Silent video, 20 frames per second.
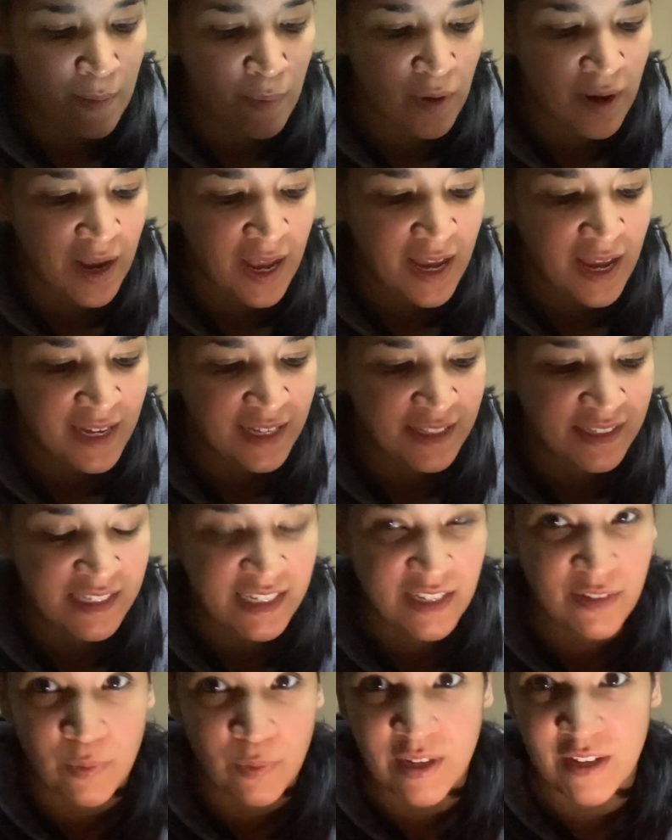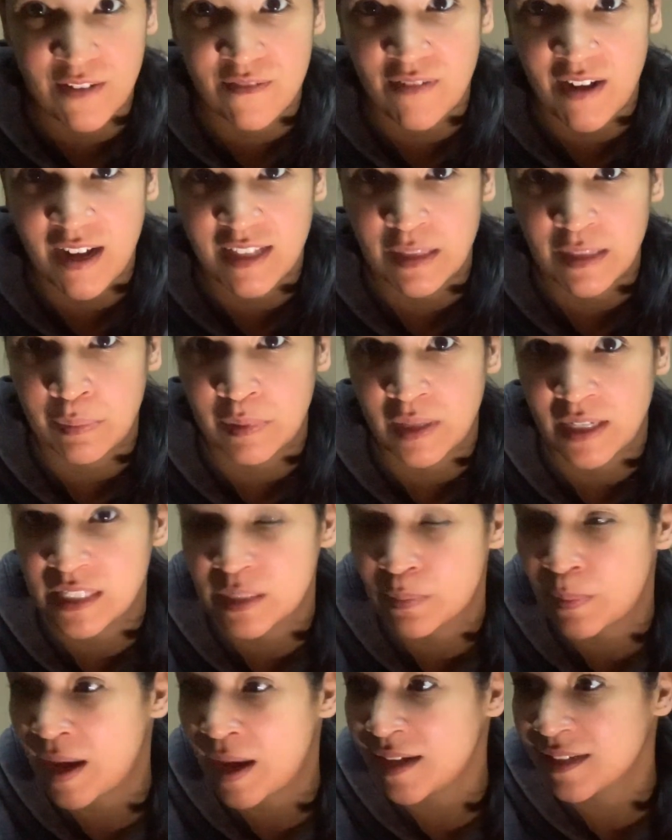our egg and see if we can find the blood
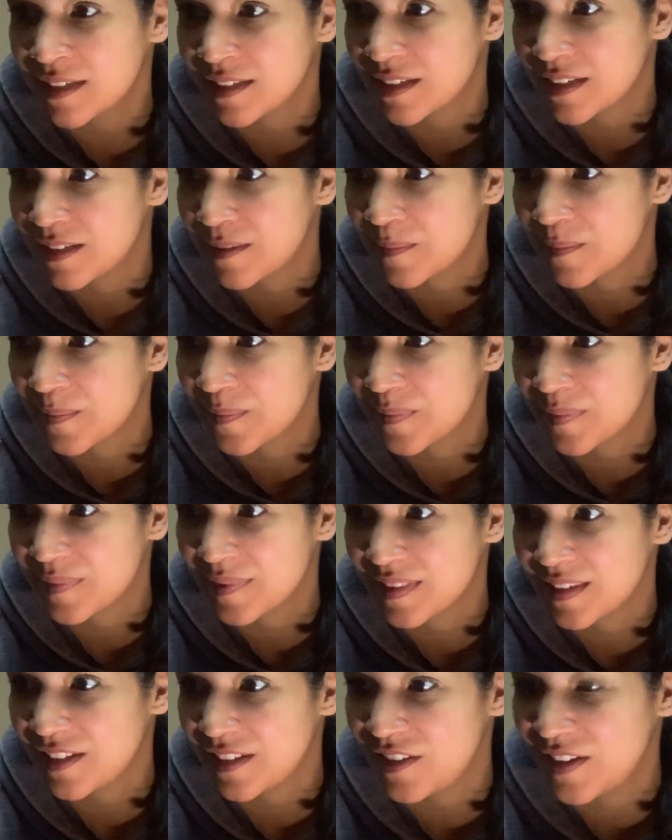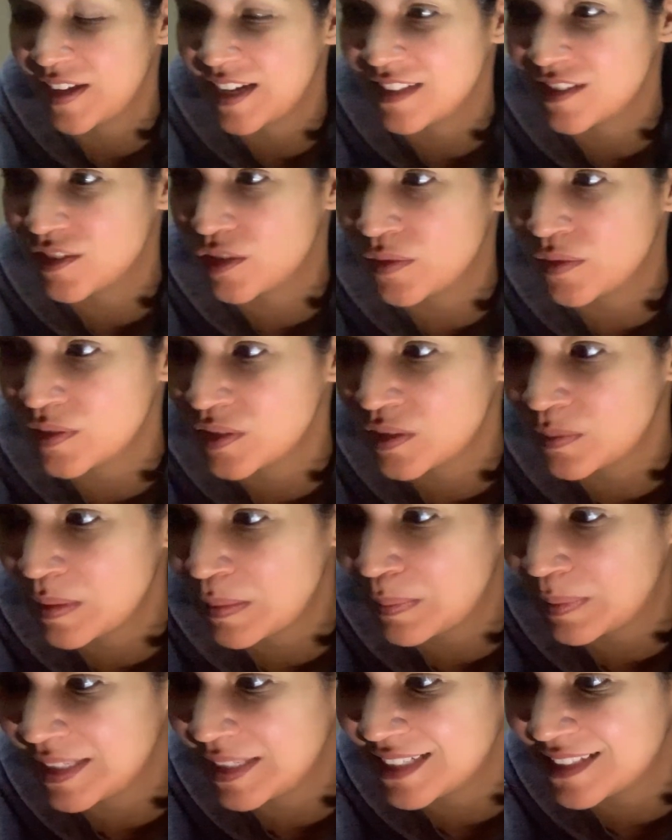spot. Can you hand it over to me,
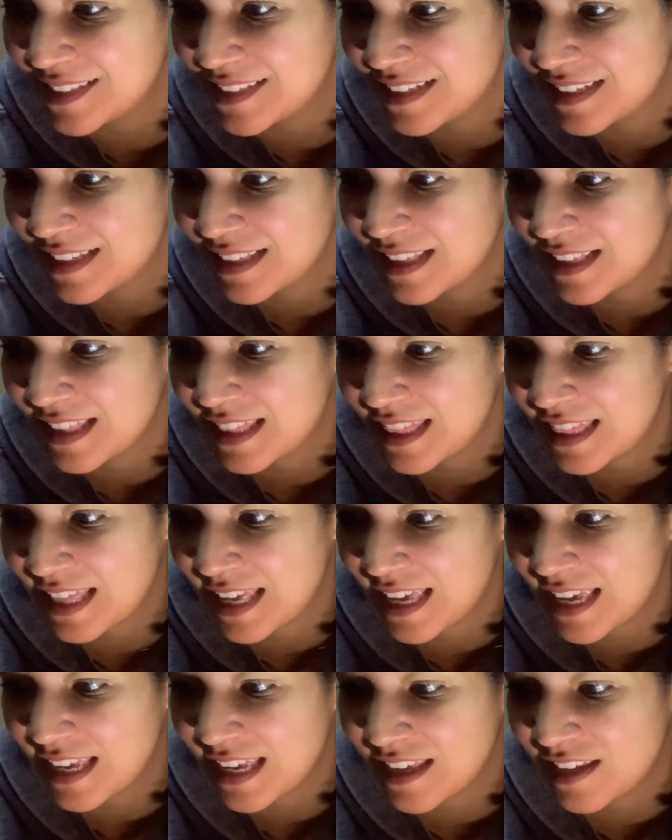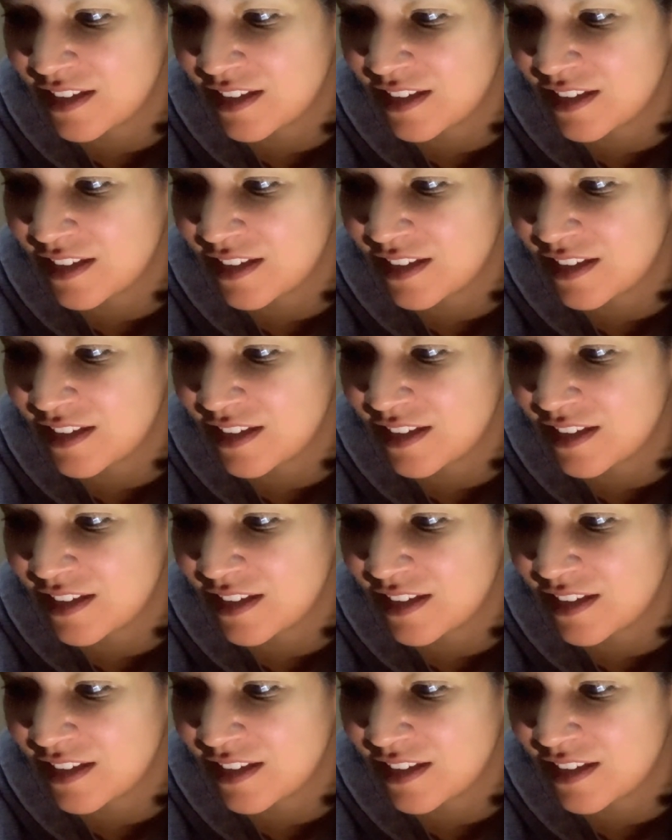please? Thank